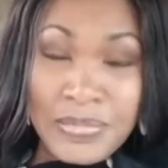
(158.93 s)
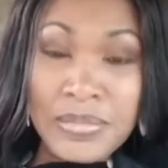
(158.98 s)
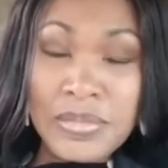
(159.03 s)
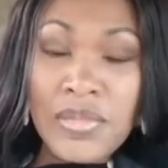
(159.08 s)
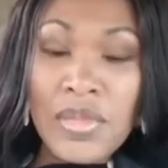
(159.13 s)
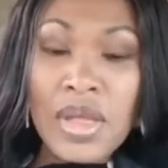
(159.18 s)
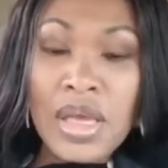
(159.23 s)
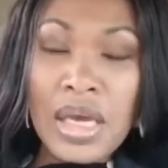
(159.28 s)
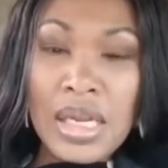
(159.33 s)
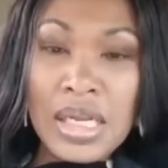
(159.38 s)

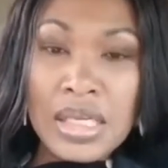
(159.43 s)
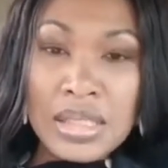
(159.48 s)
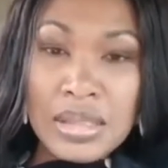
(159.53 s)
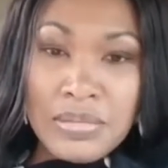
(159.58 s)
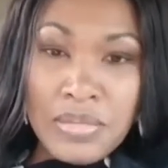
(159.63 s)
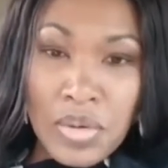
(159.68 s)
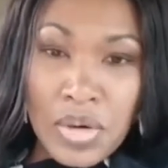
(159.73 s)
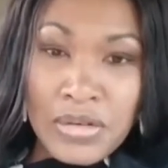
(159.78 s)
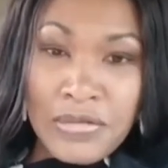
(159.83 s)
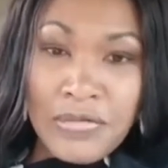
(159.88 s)
It is
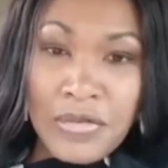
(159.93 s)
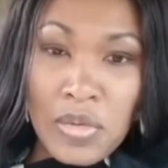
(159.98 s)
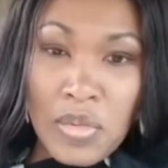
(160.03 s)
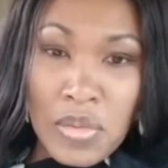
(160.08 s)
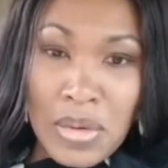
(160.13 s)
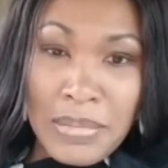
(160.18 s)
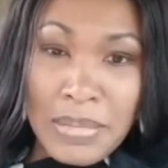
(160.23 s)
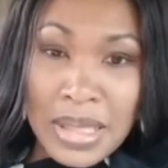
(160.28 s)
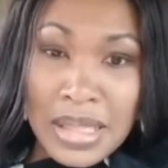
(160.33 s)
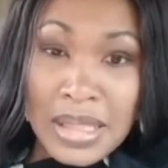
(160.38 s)
important for
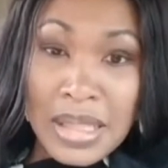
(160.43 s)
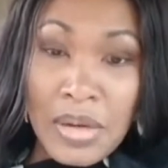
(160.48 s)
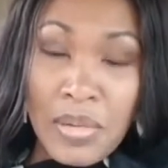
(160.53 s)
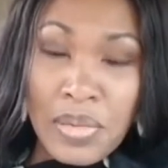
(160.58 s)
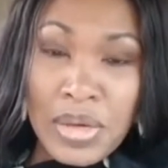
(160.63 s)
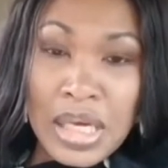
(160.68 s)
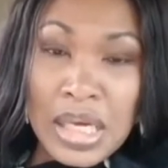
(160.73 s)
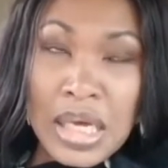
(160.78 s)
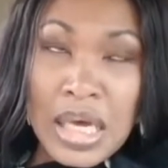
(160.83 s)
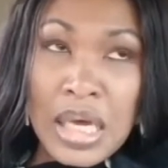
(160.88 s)
women that
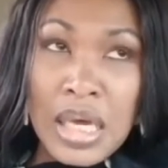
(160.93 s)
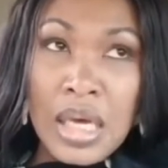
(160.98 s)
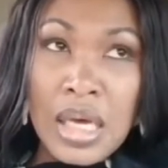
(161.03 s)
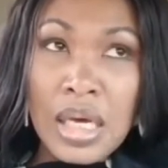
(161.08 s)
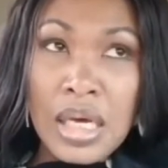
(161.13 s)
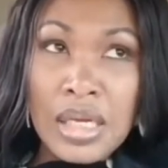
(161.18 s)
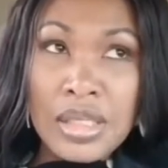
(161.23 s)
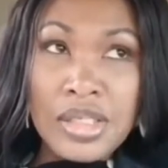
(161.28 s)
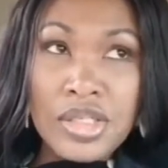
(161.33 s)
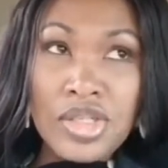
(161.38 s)
we
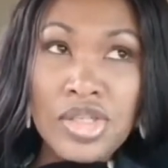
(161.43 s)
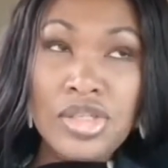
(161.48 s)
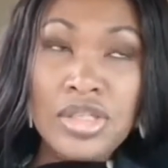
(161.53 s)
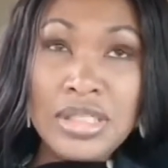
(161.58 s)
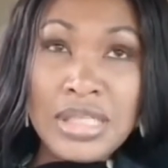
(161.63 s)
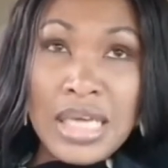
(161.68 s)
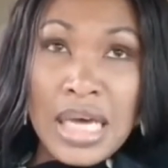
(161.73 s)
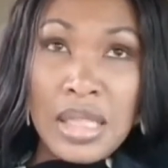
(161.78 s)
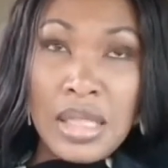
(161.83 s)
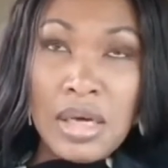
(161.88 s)
continue to
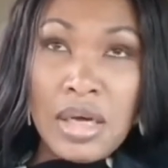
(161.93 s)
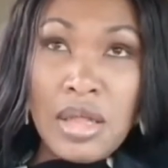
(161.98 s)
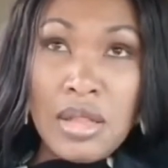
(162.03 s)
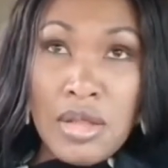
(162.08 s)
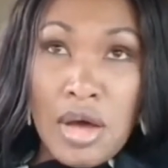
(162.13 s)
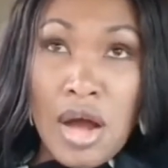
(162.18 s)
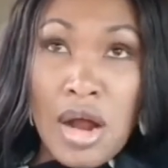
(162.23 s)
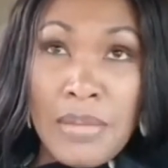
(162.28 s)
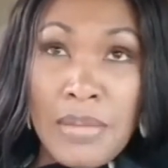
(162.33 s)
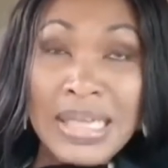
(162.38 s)
sound the
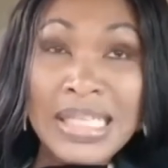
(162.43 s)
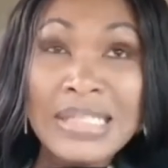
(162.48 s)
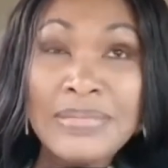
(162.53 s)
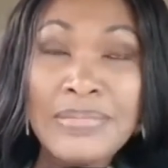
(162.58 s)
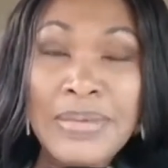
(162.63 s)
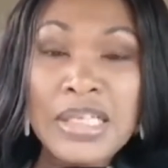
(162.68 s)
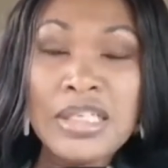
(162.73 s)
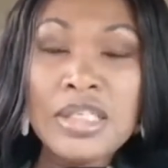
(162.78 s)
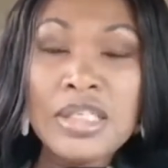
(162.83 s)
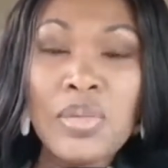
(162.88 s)
alarm,
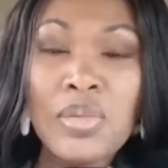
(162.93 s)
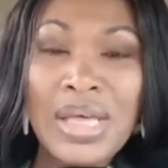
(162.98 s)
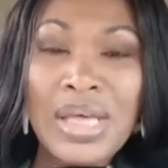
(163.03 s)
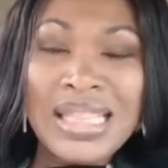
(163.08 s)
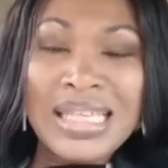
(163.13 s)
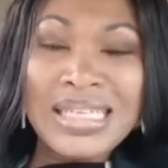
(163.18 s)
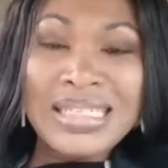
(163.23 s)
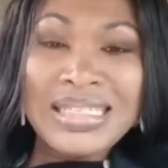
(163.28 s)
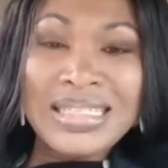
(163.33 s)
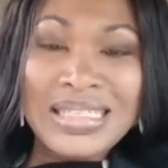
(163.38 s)
especially when
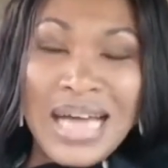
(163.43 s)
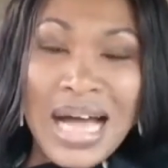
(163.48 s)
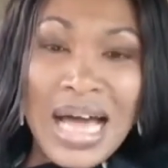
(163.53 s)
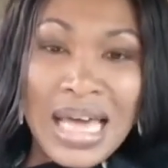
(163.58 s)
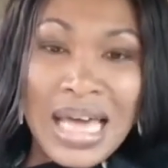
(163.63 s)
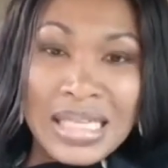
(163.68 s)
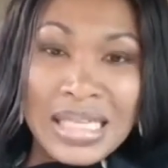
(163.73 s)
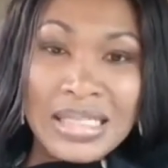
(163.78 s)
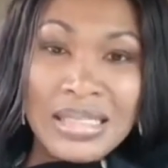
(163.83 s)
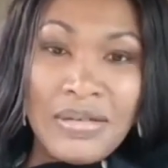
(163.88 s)
the
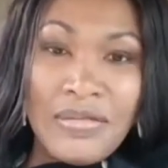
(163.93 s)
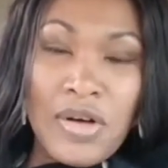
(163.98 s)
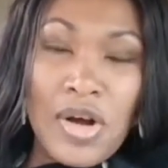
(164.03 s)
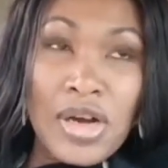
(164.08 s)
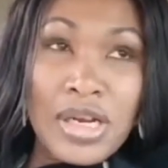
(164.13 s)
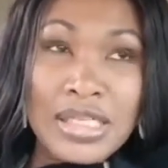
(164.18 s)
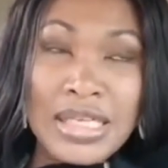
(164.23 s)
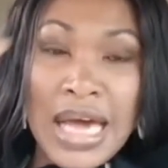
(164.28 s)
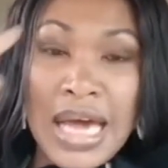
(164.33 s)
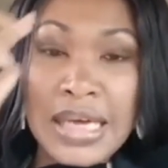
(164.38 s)
signs of heart
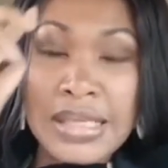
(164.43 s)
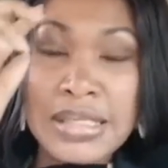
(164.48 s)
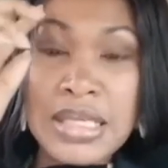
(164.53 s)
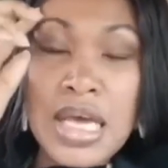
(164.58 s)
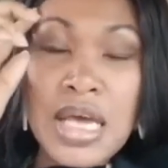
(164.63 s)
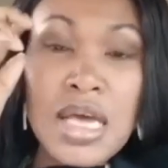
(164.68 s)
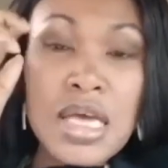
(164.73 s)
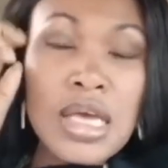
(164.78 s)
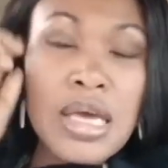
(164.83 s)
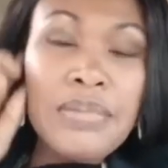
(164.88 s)
attacks
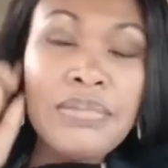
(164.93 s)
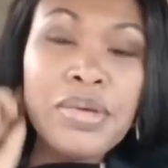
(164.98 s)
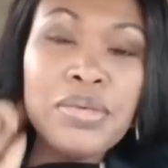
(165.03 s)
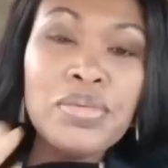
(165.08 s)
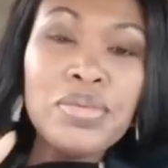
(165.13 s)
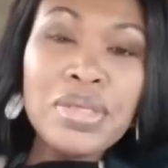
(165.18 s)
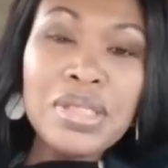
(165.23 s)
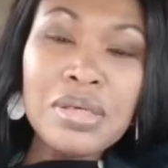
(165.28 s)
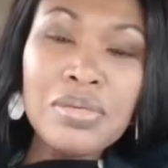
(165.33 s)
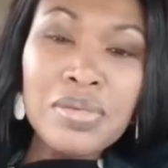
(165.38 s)
can be
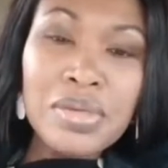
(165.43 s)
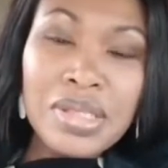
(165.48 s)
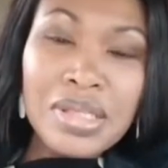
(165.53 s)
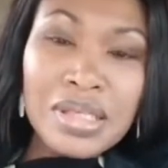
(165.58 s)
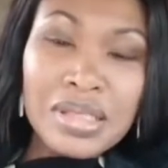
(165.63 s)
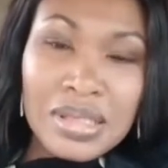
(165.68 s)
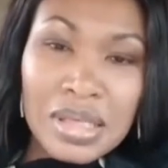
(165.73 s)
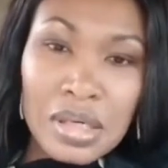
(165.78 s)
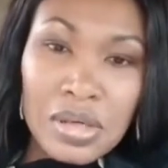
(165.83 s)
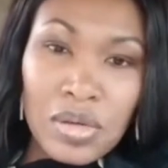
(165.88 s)
really, really
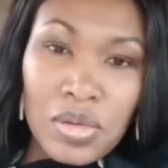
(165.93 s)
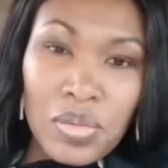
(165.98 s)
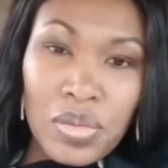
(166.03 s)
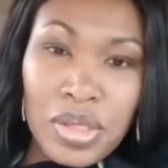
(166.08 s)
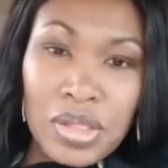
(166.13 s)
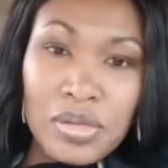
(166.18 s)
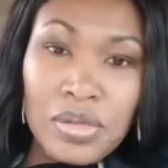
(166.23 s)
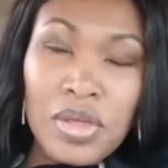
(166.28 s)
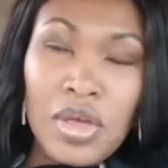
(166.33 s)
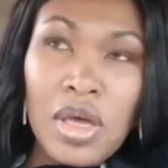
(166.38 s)
subtle.
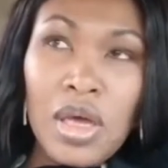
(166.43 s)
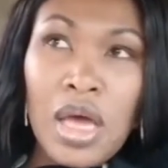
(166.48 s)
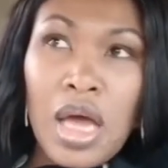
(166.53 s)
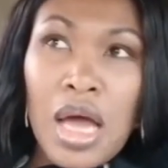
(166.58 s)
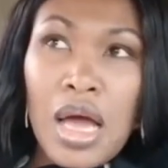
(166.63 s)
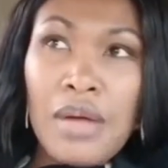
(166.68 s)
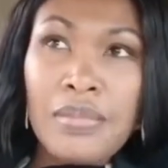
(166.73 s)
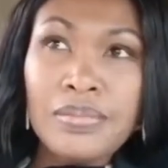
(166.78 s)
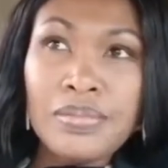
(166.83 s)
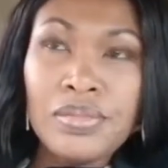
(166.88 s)
When
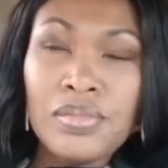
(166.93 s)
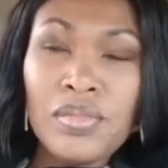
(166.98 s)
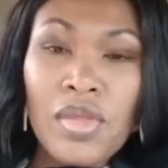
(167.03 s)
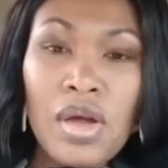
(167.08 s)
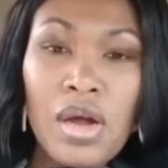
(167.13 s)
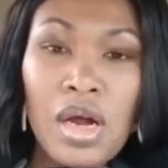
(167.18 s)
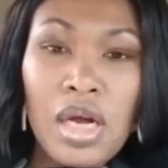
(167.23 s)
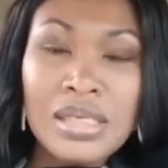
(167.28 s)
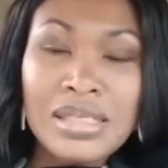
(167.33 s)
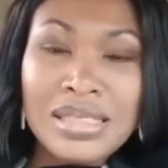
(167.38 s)
um,
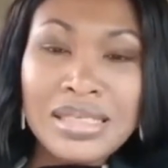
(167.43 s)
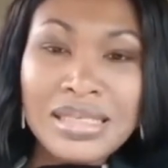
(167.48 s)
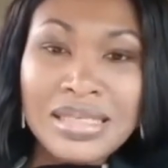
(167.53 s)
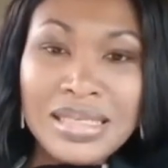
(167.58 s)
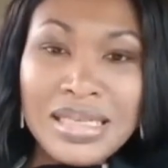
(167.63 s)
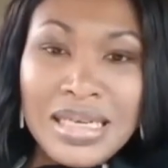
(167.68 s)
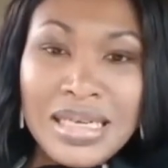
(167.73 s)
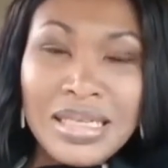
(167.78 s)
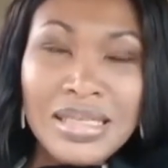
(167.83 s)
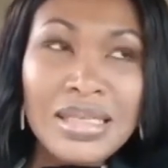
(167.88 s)
heart
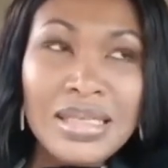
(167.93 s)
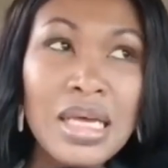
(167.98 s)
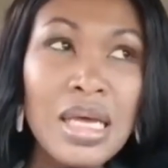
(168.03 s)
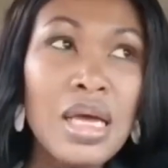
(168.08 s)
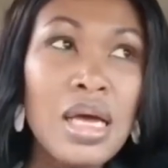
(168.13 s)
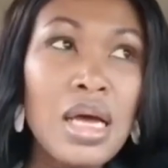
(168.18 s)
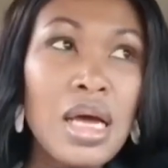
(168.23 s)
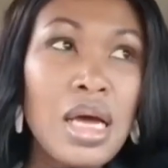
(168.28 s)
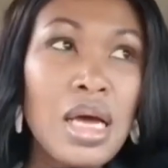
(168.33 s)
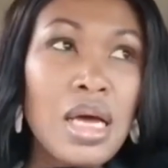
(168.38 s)
disease,
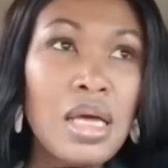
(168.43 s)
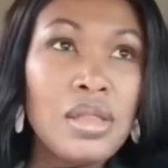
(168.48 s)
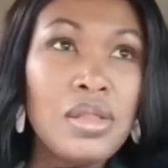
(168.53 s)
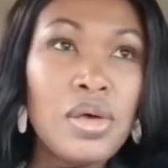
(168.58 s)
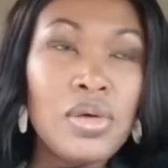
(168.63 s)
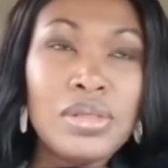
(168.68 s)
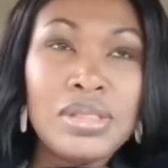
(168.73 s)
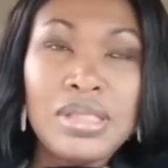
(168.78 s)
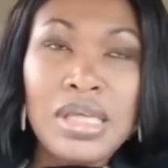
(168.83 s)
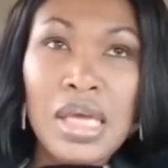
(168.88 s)
uh,
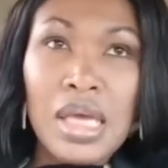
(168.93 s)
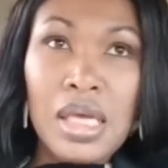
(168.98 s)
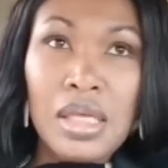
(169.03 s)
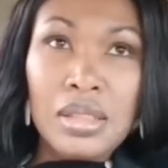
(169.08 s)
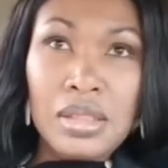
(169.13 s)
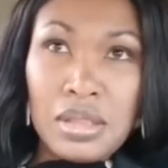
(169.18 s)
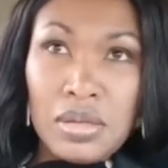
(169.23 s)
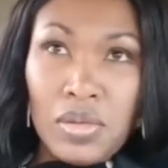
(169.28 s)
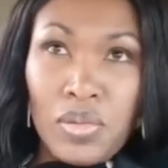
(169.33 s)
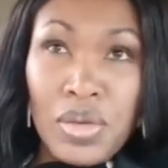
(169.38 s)
those
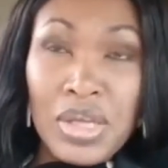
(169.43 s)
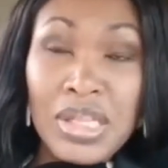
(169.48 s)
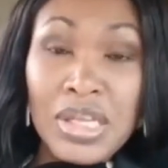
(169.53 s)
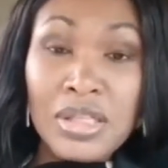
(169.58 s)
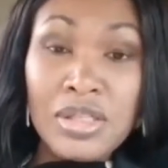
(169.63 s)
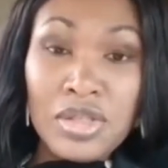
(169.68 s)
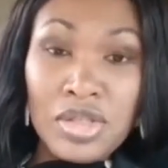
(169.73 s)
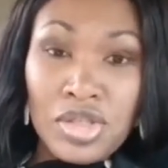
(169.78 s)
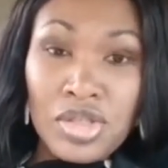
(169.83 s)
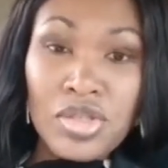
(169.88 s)
things, we need
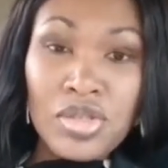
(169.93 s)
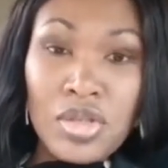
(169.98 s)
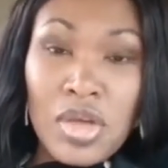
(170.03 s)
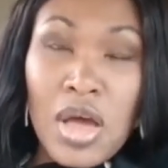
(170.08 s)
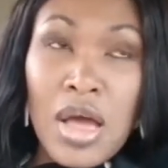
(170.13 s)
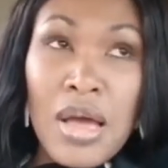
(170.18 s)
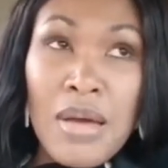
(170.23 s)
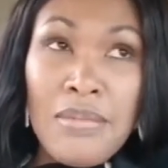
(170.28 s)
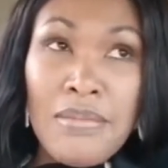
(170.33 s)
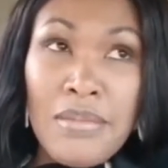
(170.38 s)
to just
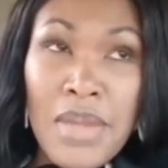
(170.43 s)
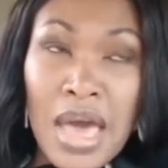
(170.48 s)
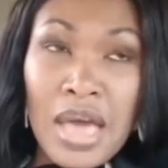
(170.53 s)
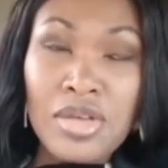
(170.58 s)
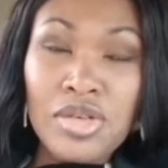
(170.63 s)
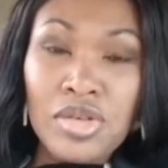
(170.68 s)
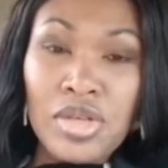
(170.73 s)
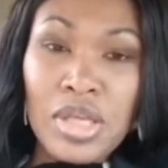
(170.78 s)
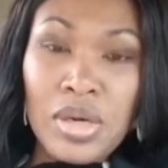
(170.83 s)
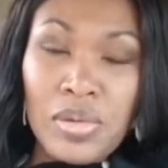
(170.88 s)
make
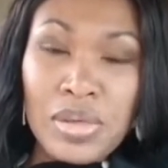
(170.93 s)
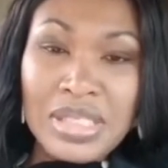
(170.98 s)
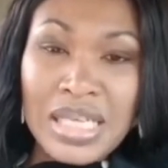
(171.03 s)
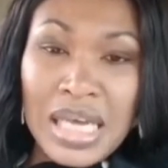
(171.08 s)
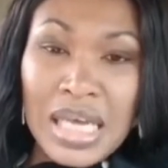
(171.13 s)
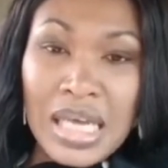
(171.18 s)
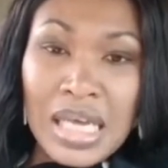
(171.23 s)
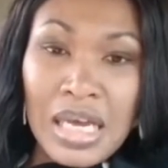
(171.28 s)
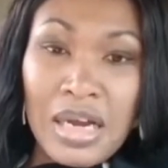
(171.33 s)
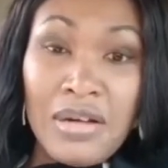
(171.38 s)
sure that we're
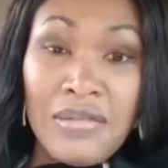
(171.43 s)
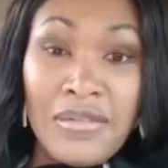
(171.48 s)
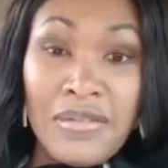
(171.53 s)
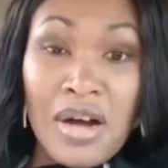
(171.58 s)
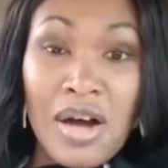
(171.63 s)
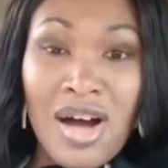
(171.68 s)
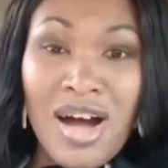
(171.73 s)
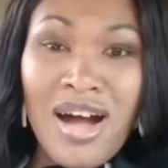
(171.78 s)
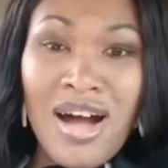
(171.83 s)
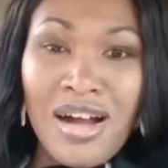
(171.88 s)
taking care of our
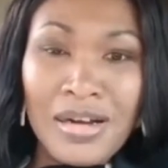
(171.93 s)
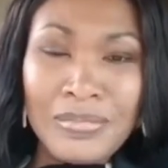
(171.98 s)
heart.